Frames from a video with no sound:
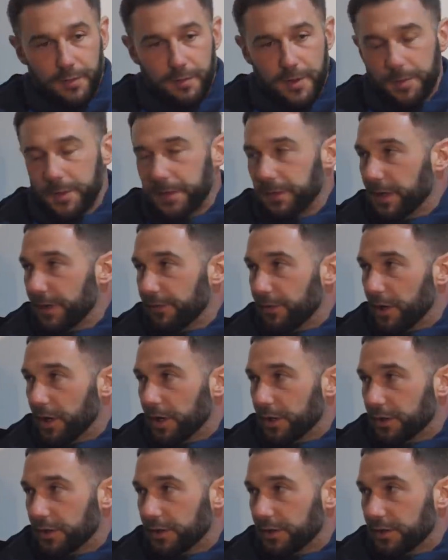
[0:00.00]
They maybe never
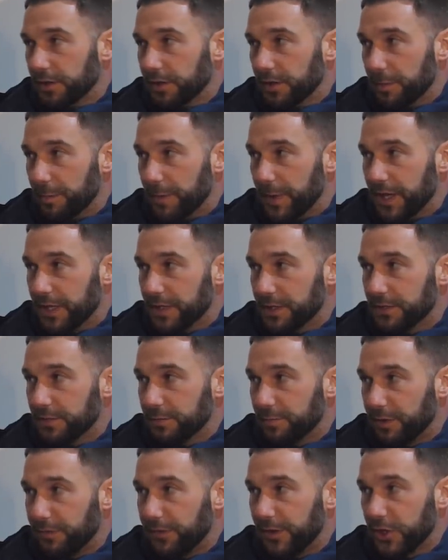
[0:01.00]
had the
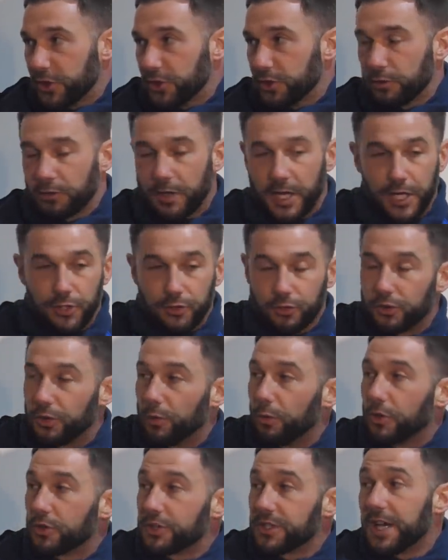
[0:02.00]
best professional attitude
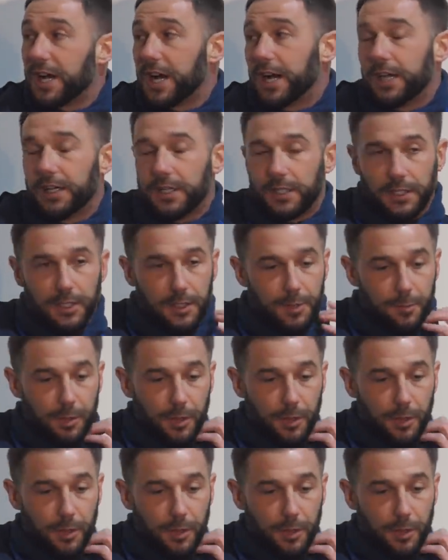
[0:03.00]
towards that. Yeah.